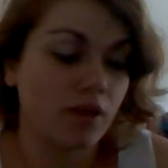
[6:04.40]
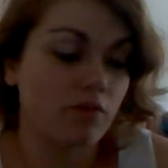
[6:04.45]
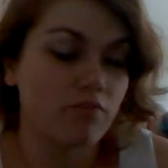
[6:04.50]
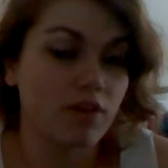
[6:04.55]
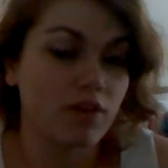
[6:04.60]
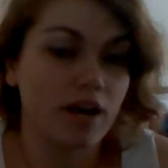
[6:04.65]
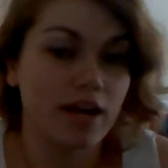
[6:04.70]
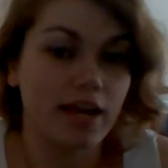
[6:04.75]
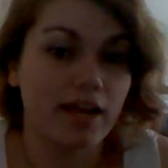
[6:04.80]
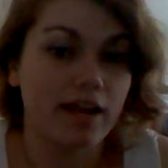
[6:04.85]

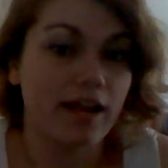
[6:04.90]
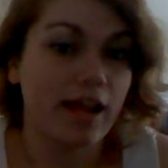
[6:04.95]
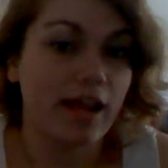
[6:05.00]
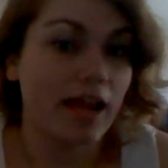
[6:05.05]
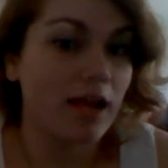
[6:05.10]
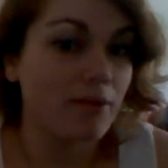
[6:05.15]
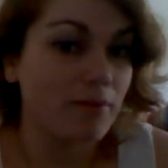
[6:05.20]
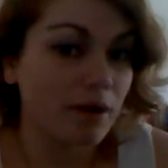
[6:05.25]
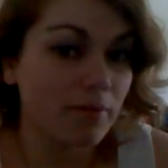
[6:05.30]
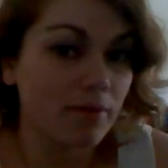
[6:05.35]
running
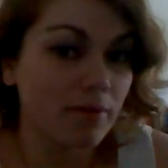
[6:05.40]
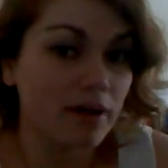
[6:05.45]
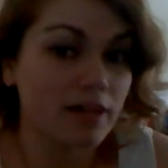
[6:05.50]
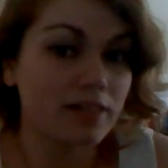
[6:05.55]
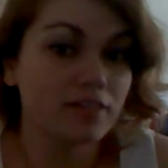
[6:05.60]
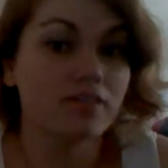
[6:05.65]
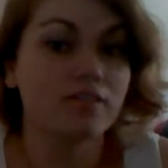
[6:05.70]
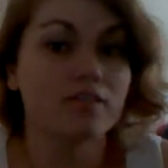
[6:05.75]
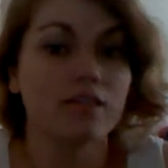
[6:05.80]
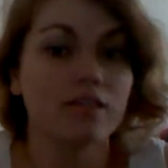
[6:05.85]
8-minute
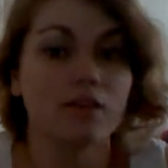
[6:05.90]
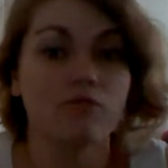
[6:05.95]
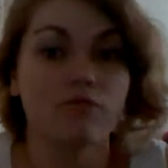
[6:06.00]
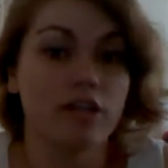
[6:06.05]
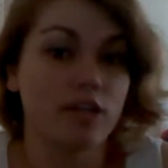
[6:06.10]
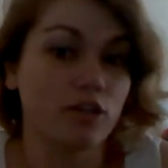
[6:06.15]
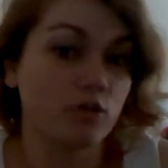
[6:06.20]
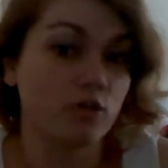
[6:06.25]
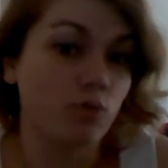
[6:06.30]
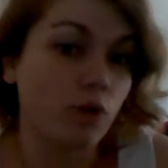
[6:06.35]
miles and
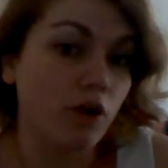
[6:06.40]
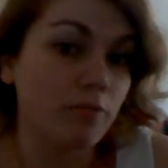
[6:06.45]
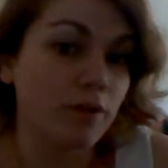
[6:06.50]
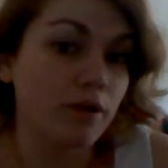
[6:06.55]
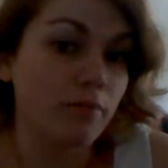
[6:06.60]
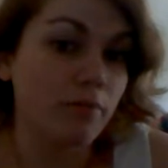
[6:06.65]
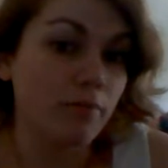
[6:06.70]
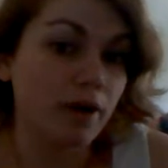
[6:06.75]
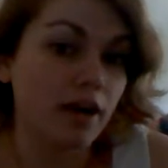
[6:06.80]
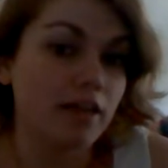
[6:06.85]
running a
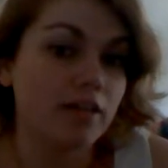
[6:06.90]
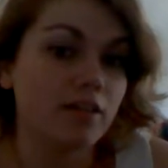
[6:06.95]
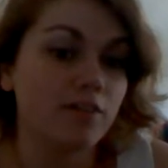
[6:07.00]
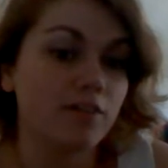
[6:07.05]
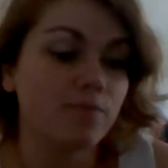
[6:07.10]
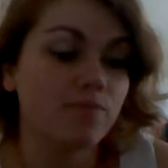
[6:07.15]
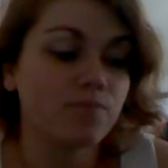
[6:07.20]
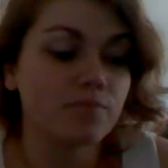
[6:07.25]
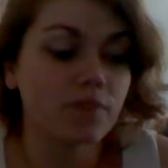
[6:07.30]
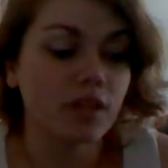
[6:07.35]
12-minute
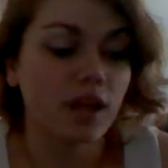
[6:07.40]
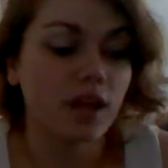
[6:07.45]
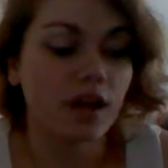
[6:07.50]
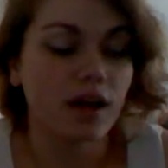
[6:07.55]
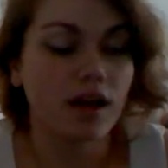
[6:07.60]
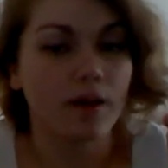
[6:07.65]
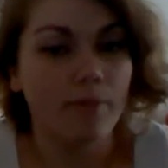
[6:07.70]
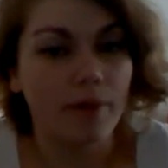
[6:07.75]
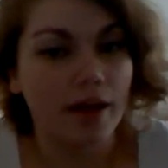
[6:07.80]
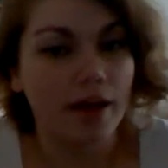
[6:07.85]
mile.
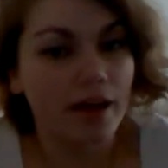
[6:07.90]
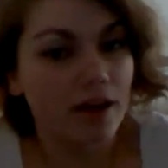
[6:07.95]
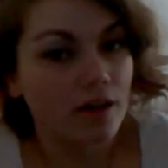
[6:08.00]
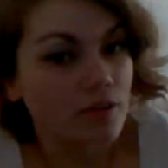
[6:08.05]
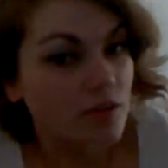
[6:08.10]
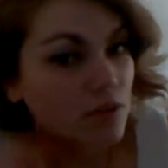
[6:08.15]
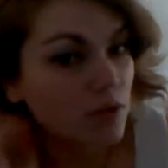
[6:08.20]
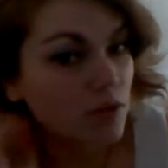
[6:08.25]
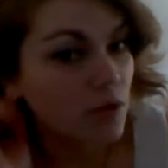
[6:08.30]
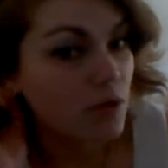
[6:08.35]
I
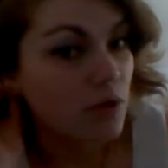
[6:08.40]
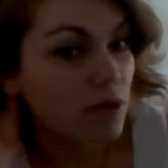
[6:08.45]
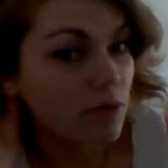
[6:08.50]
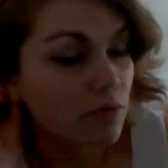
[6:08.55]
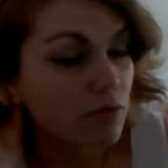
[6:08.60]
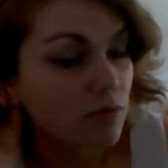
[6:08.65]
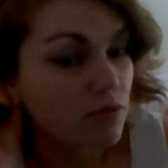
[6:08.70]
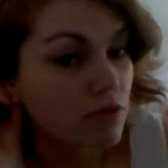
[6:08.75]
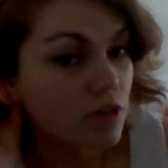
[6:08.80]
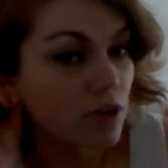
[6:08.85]
also
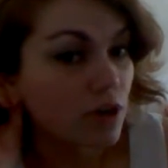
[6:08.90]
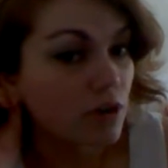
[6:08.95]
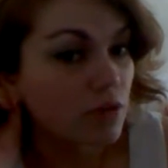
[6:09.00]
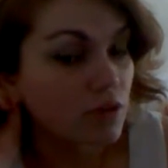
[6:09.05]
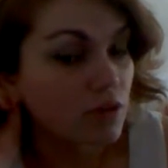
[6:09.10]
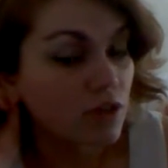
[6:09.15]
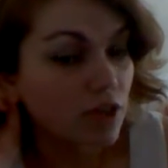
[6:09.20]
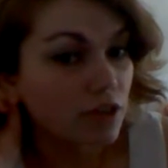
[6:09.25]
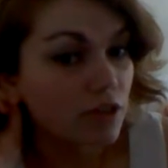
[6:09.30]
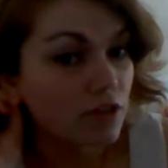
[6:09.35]
can,
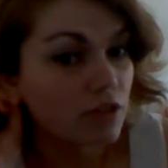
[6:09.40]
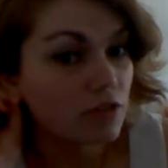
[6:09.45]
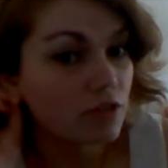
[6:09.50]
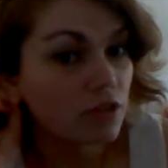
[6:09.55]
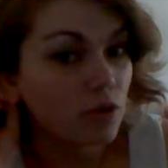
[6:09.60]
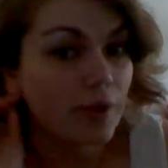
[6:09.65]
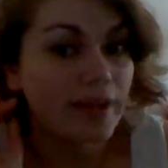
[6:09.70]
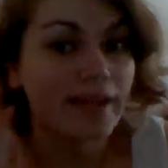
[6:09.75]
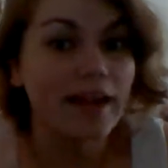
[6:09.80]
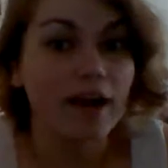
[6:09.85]
started
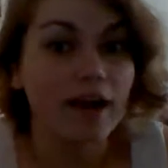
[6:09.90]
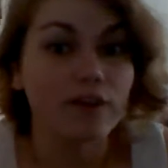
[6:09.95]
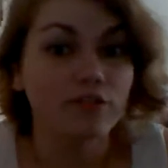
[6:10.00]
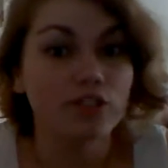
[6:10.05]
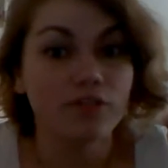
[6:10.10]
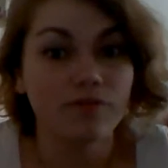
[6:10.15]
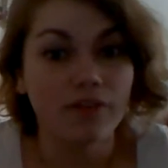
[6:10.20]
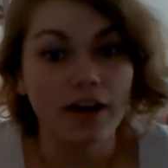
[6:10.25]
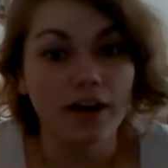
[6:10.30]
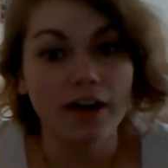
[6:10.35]
doing couch
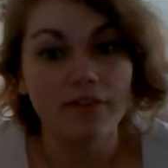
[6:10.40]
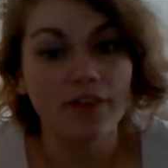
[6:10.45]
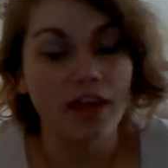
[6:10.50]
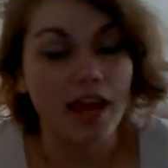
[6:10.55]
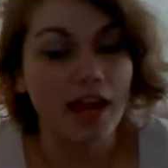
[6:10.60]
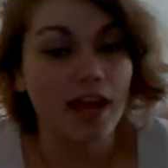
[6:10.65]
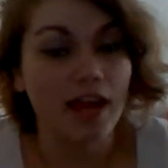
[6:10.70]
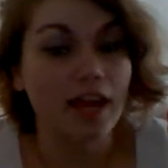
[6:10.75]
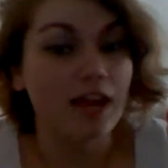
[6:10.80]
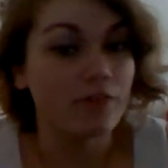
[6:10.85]
to
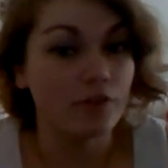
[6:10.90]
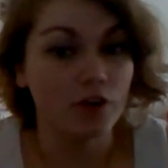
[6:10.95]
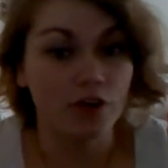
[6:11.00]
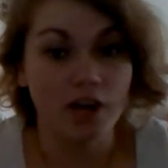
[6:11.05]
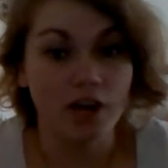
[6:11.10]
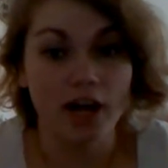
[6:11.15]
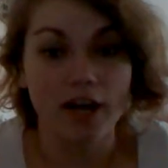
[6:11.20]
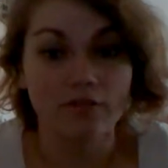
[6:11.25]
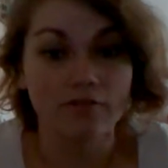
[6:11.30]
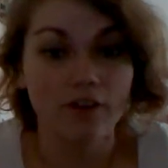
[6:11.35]
5K. If you're
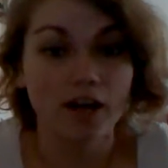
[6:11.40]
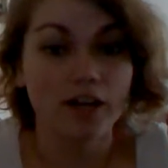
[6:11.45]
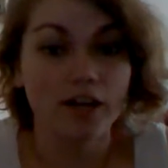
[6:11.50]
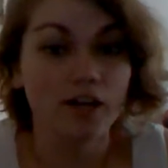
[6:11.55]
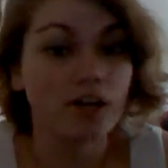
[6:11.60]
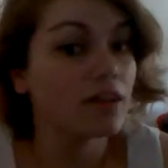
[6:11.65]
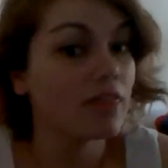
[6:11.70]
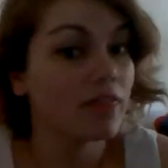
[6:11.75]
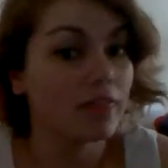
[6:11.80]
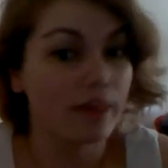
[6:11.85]
not a
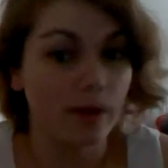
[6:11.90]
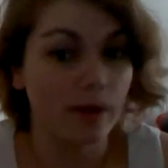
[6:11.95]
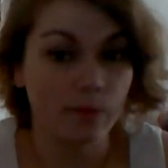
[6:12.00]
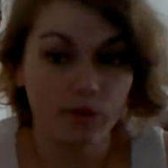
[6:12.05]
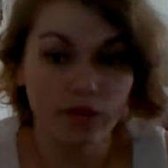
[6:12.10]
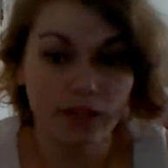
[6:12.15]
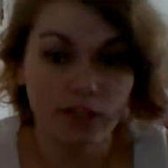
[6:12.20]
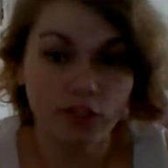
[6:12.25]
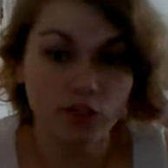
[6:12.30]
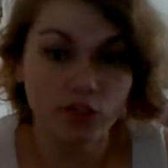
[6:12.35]
runner, that
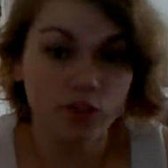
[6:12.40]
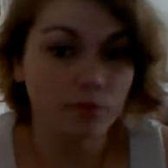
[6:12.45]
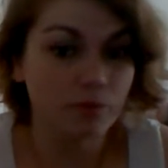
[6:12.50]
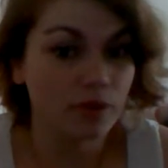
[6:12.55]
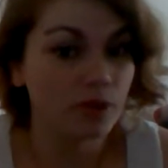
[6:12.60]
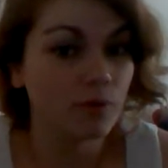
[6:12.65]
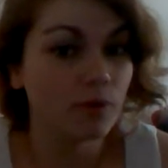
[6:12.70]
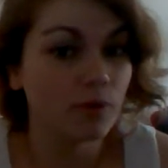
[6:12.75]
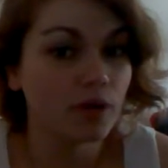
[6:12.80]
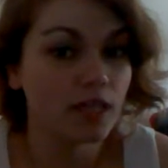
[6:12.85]
will get you to
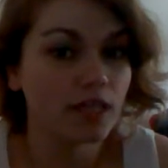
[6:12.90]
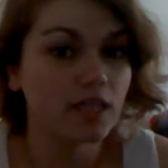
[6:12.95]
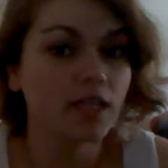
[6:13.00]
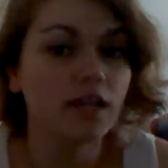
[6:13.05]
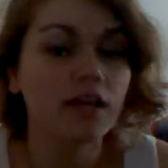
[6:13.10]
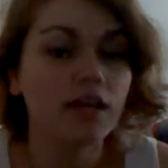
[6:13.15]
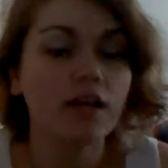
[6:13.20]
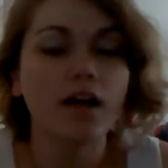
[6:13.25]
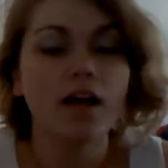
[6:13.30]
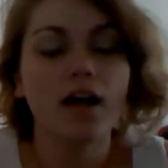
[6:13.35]
be one.
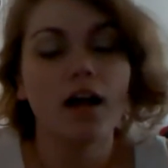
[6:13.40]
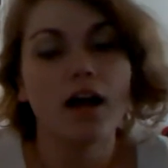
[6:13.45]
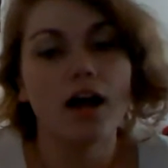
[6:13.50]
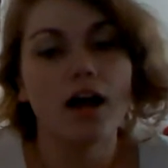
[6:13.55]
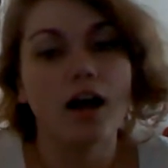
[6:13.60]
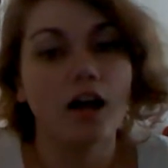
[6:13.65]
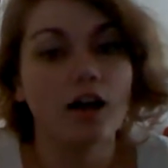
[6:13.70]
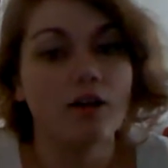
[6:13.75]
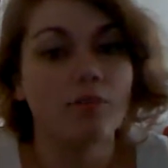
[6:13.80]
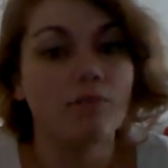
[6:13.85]

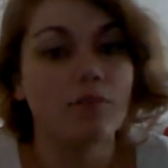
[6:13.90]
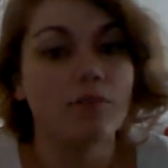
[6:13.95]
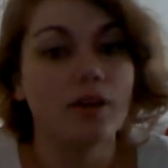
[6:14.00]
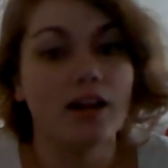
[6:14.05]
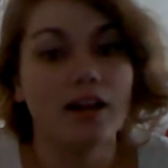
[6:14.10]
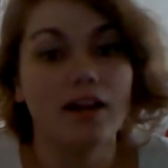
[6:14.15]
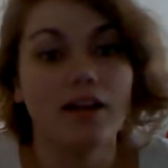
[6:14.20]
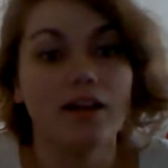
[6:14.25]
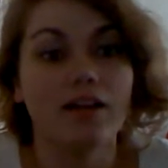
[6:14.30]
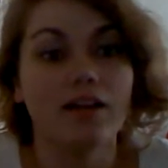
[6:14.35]

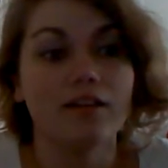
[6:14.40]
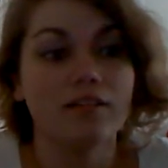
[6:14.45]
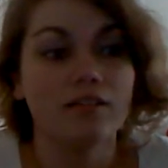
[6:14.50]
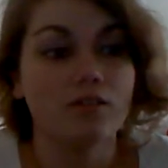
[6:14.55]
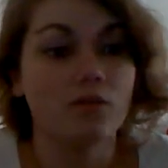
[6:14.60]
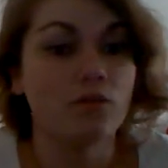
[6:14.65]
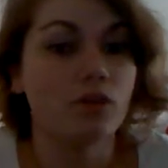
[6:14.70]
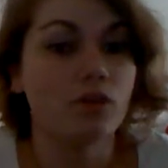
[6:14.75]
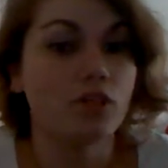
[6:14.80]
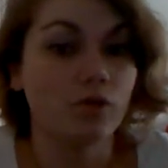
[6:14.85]
And
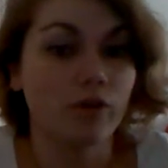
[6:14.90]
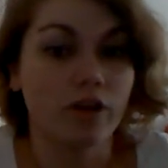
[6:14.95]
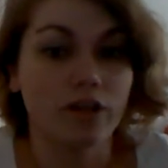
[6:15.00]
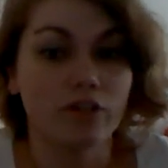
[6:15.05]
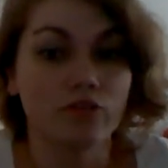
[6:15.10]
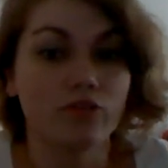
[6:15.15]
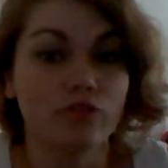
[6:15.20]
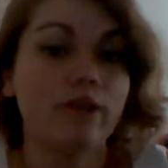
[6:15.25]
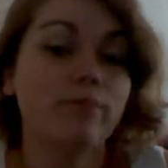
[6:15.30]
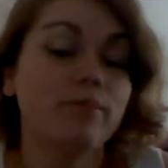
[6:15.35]
you can do it on
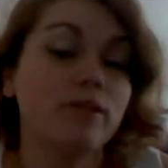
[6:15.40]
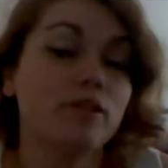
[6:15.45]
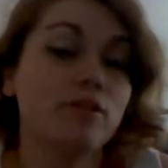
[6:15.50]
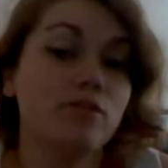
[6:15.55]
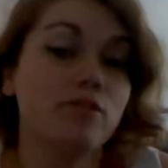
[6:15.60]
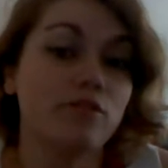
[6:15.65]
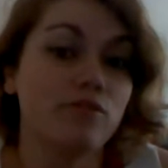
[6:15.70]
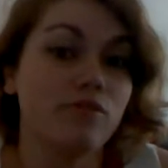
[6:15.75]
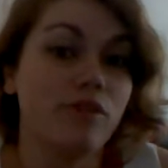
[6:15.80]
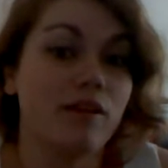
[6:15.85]
a treadmill, you
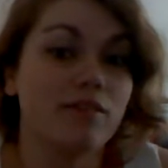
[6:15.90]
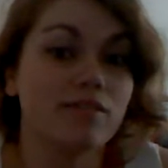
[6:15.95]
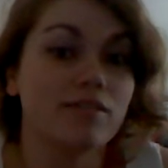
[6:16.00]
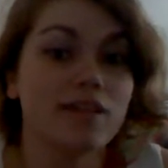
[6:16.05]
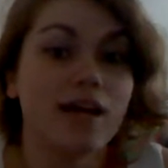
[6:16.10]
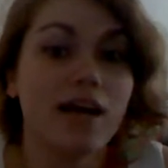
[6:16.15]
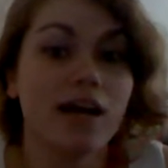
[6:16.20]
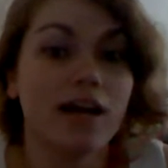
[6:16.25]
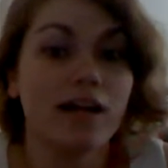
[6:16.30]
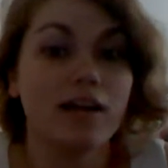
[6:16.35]
can do it
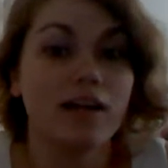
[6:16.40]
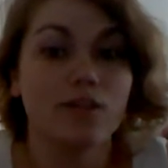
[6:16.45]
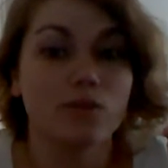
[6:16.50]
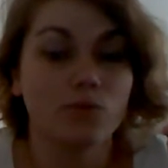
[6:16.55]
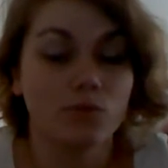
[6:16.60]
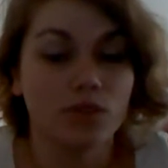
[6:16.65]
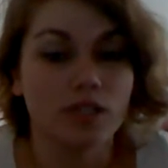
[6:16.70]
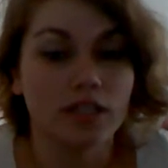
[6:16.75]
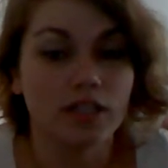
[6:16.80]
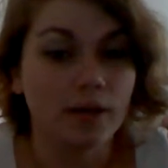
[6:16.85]
outside.
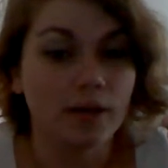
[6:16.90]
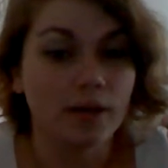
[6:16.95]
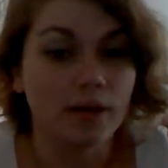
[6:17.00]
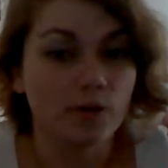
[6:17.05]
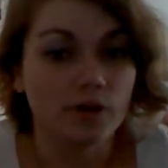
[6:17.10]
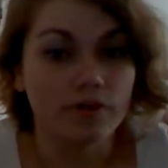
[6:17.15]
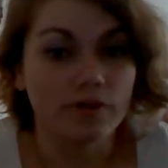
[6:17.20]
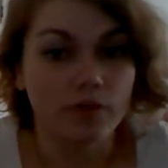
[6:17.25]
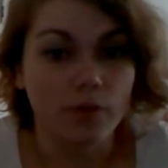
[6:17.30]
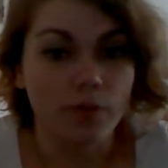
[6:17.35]
It's really up to
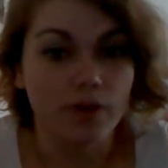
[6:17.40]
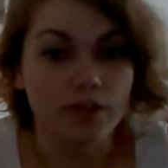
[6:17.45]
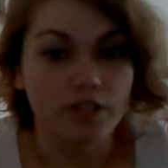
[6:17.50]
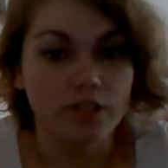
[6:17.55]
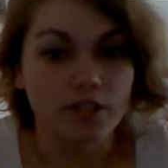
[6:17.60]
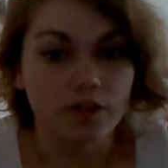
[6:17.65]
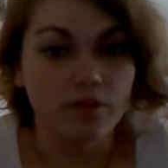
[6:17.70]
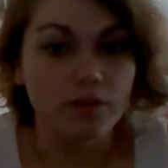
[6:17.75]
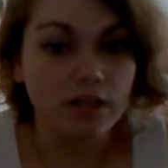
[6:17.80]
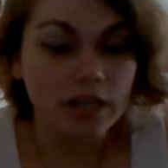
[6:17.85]
whatever you want
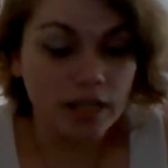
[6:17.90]
to do.